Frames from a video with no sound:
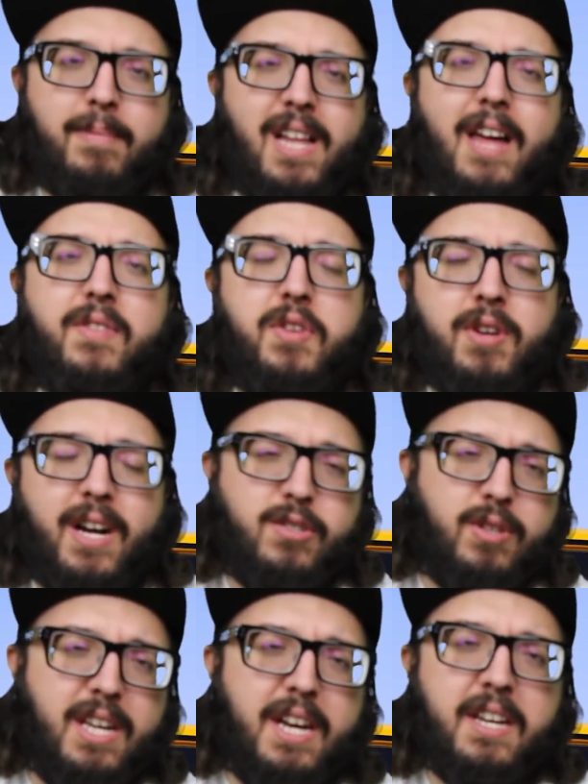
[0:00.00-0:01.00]
I'm glad that you
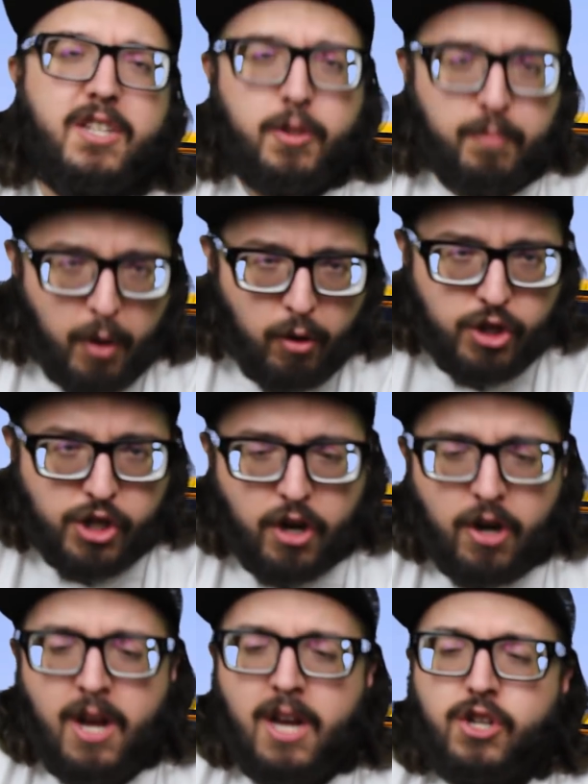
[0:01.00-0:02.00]
guys are getting
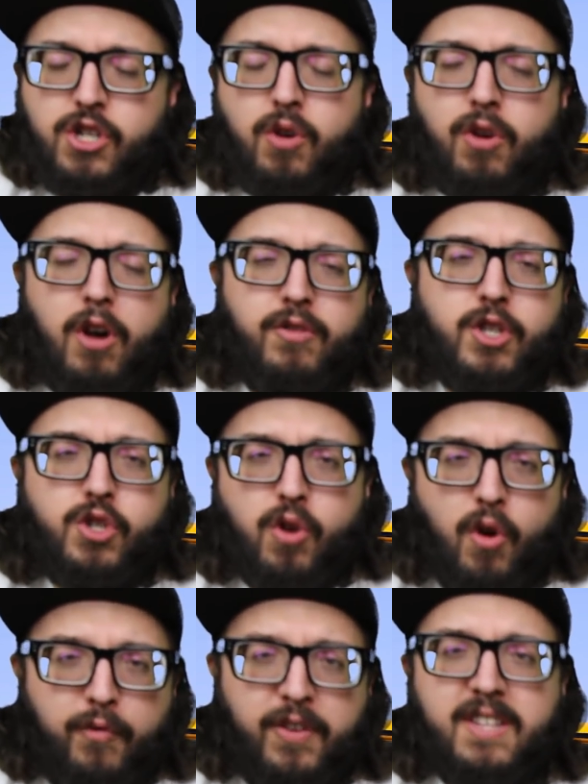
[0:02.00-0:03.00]
exposure, showed all the
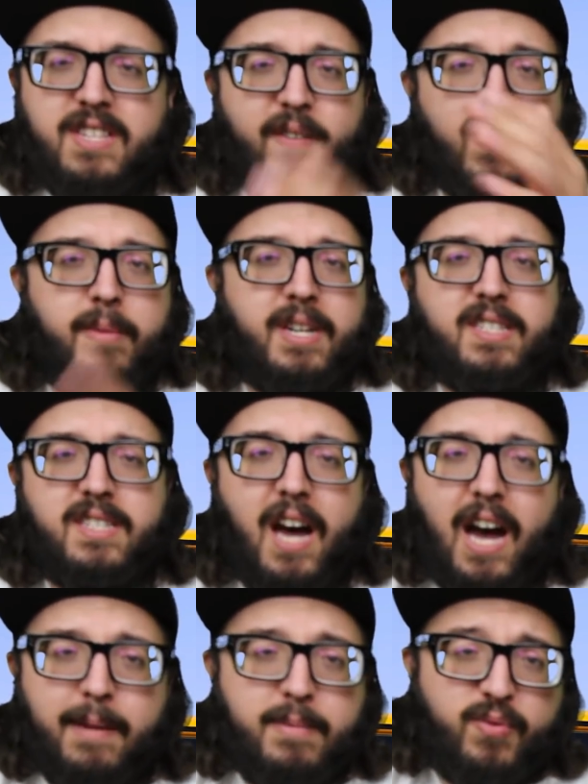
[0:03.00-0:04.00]
trophies, everybody's
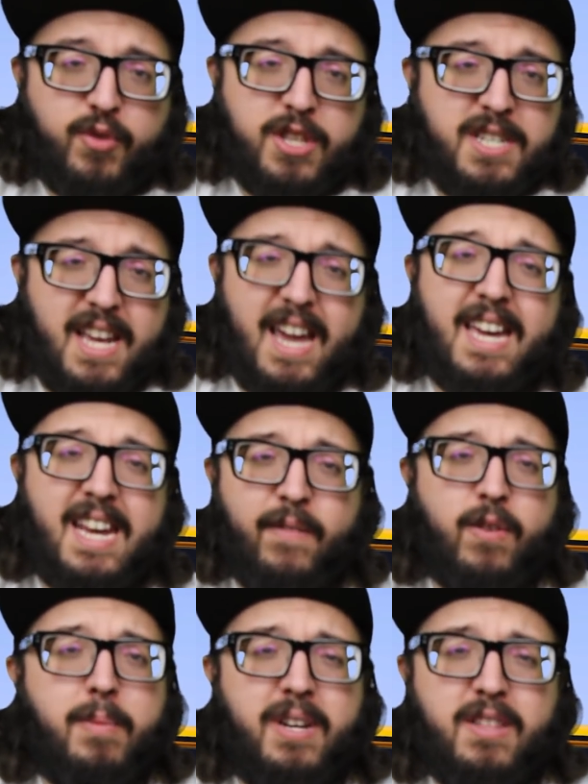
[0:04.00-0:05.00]
times for the day, and
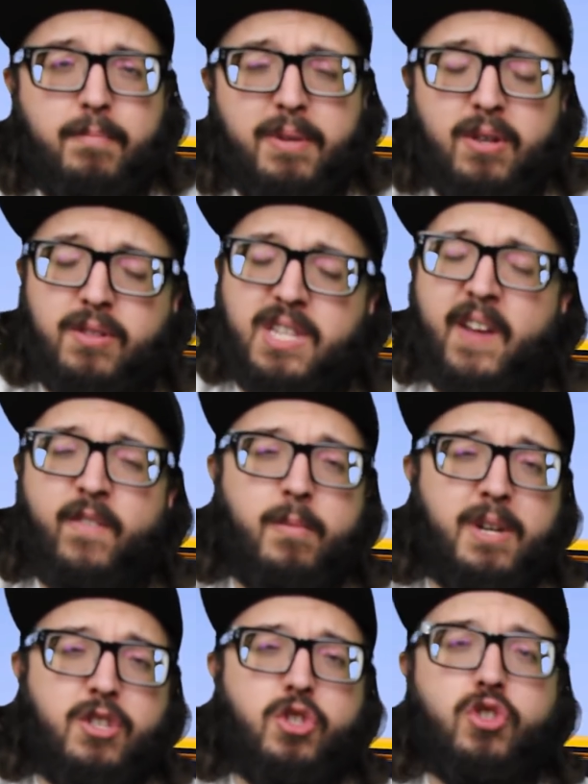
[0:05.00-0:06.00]
everybody's builds.
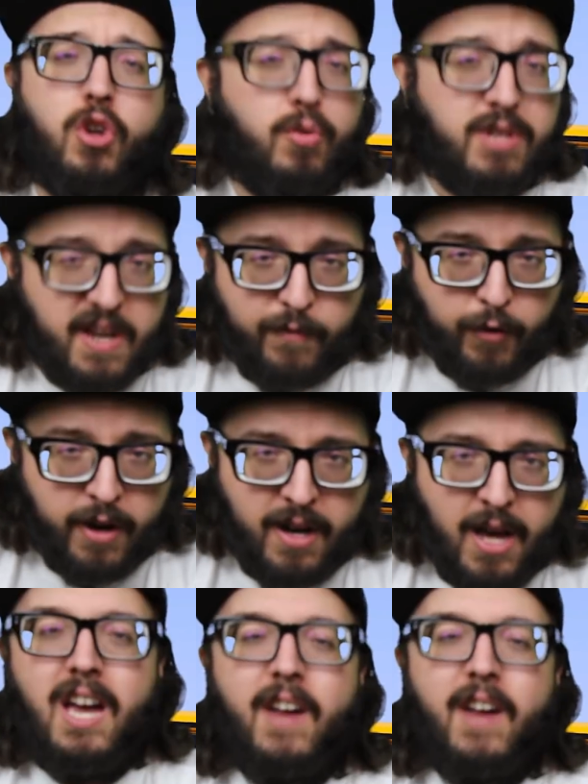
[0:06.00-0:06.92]
Everybody's so different.